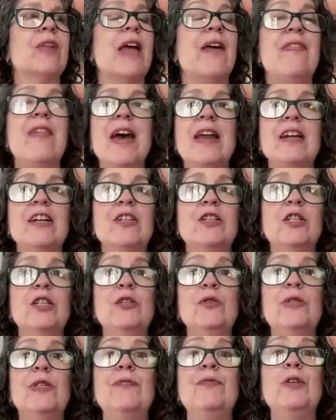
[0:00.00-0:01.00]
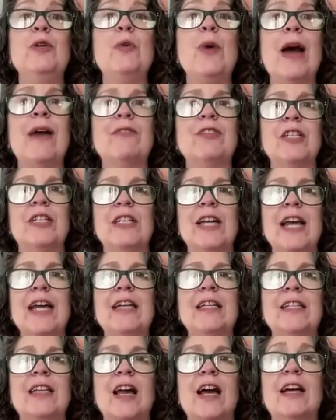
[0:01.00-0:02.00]
And that includes if you have to
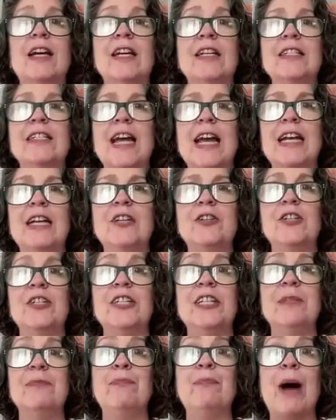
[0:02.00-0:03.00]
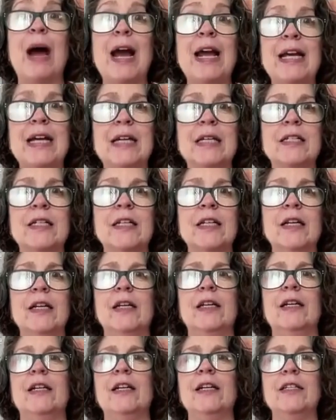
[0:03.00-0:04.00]
take a container to buy it.
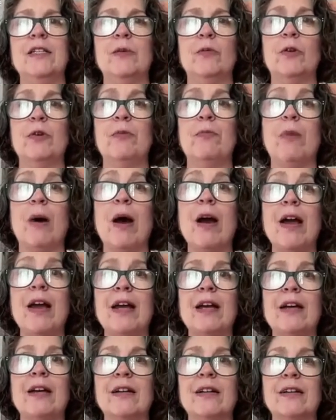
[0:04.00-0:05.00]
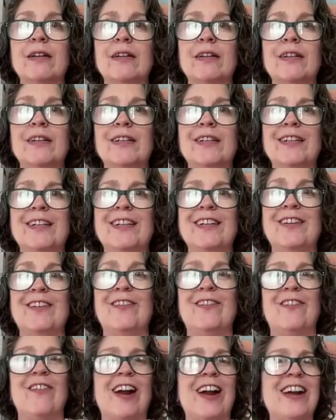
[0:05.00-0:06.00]
Is it worth buying?
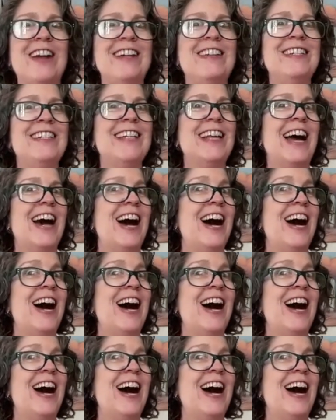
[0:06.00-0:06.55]
Right?